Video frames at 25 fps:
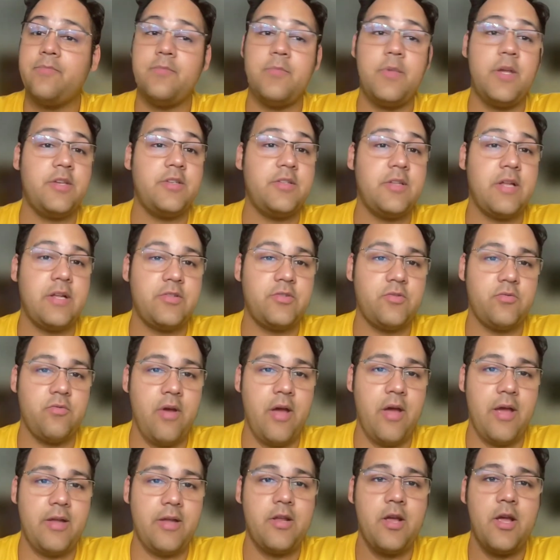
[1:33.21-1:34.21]
Yes, that's
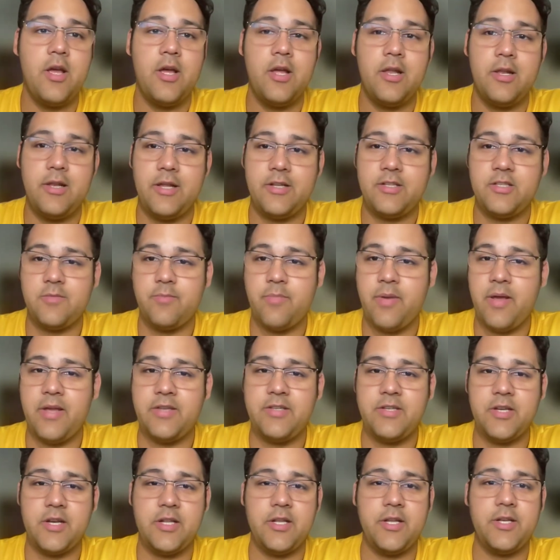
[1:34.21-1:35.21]
right. Let's
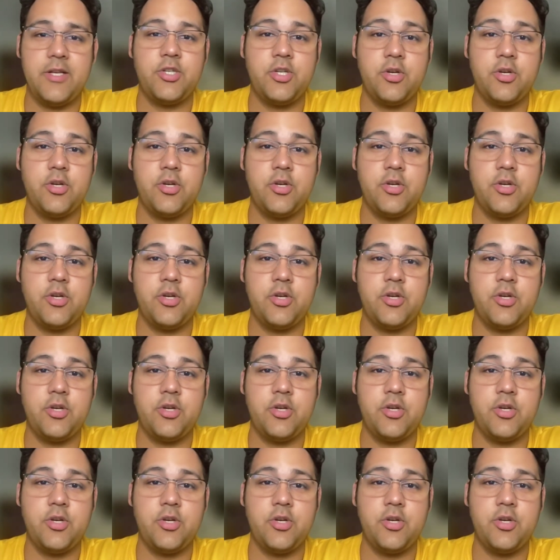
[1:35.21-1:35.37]
basically